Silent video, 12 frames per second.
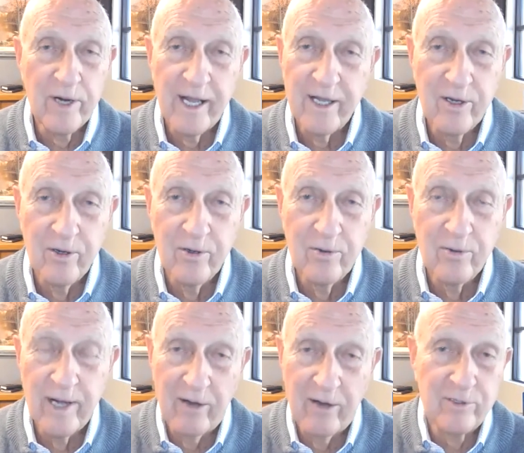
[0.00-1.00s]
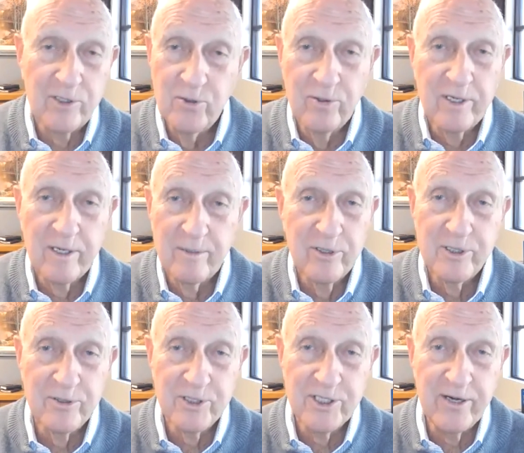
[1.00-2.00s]
Why would I go out to a
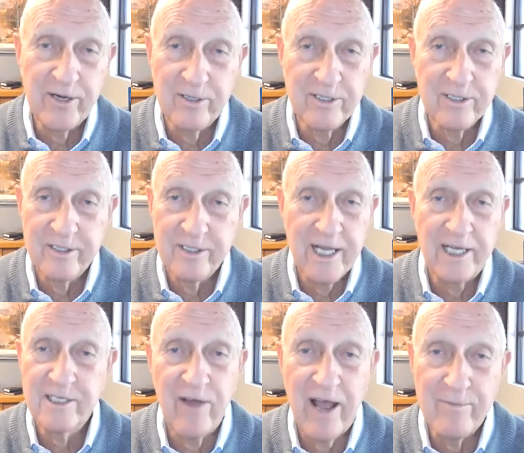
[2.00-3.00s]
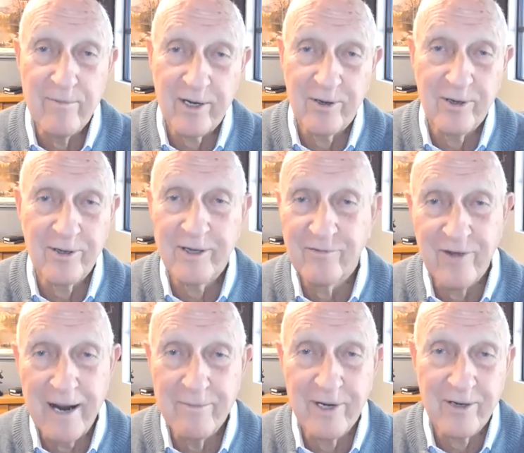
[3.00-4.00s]
commercial center to test fabric or look at
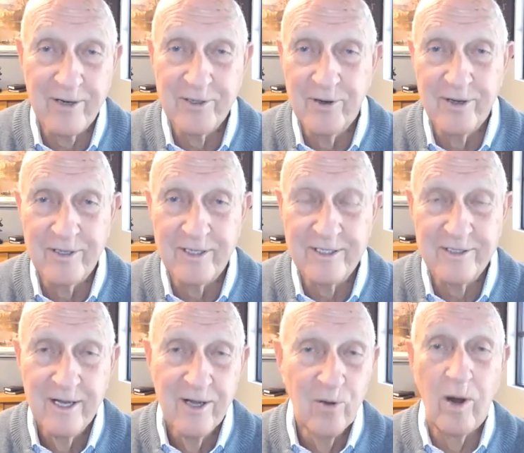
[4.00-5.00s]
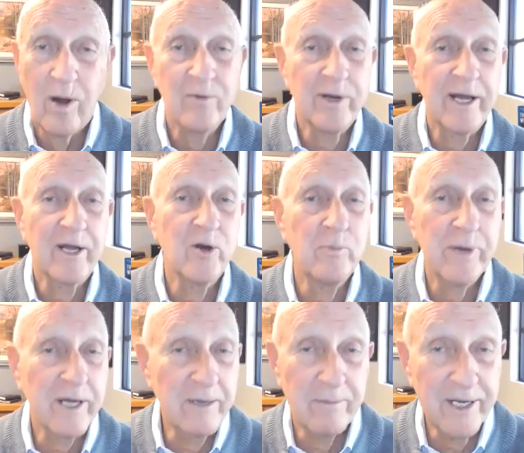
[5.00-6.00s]
fabric or do other things? Why would I go
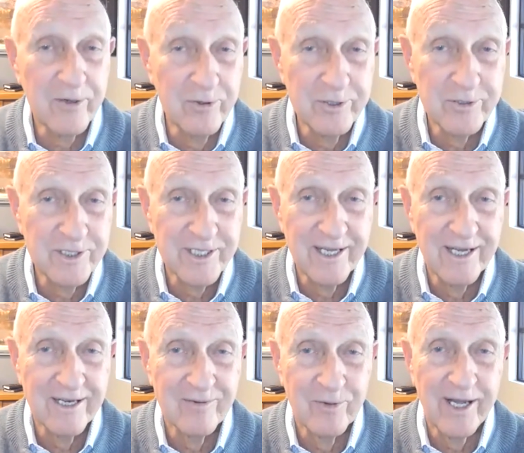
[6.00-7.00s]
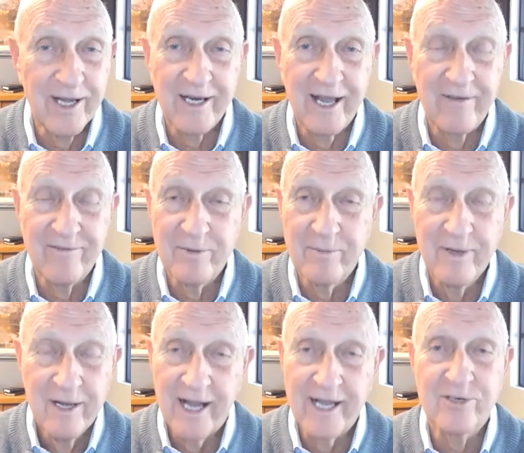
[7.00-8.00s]
pick up my groceries again when I can have them?
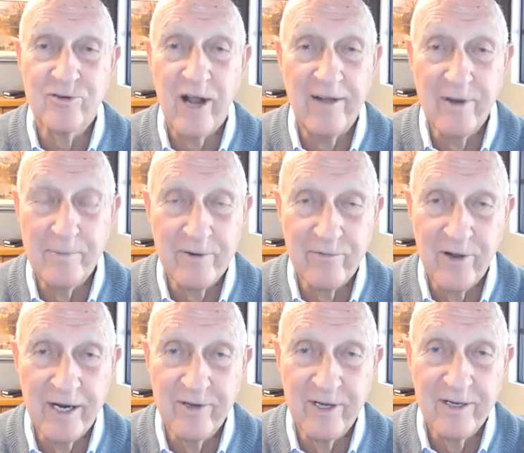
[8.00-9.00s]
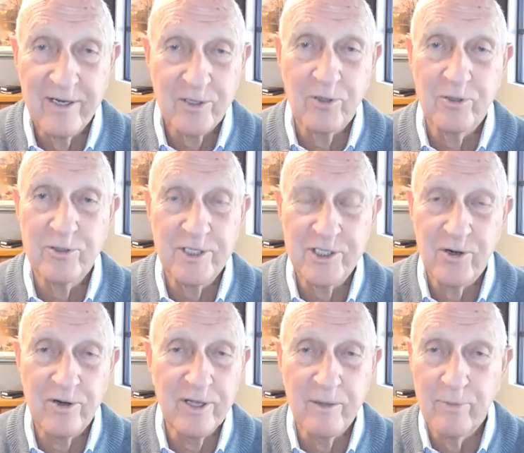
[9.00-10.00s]
I can drive up in front of a grocery
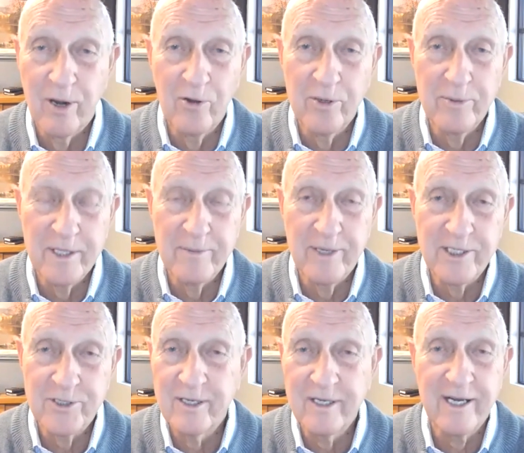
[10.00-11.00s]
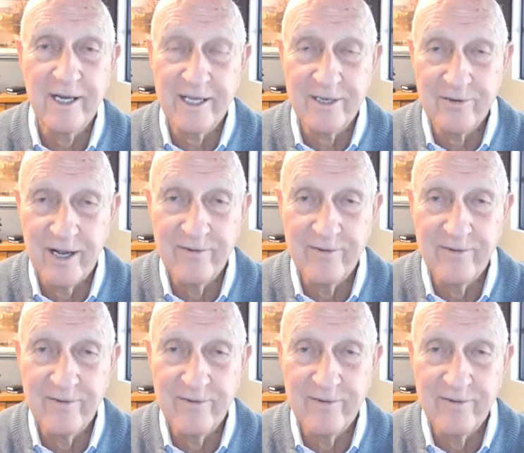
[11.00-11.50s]
store, they'll load them into my trunk, and